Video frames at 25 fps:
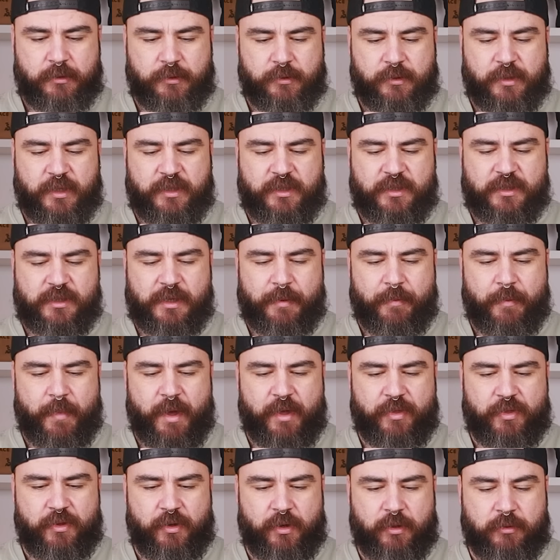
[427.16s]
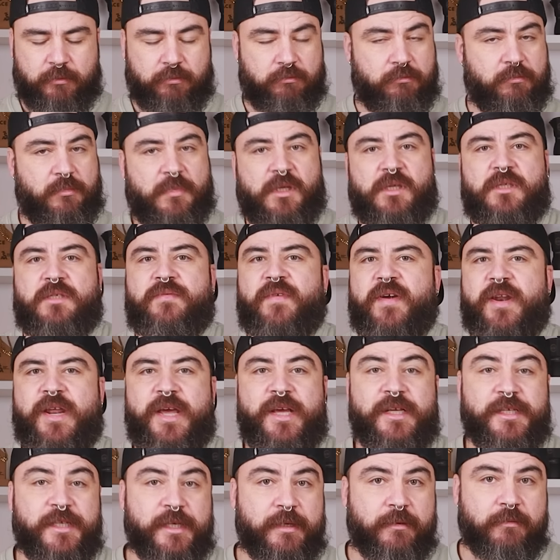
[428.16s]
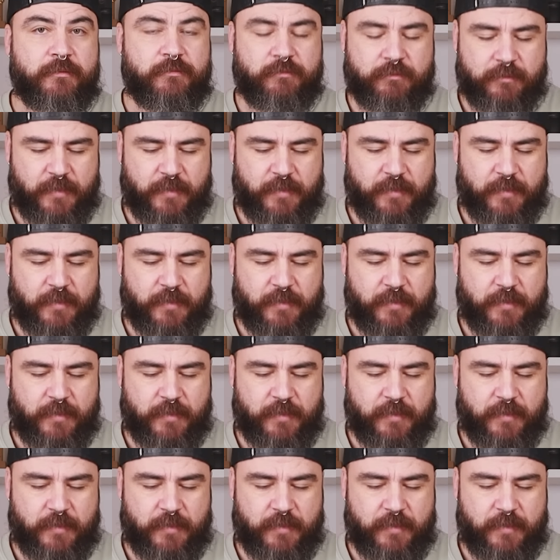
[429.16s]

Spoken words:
This is a method, it's very easy.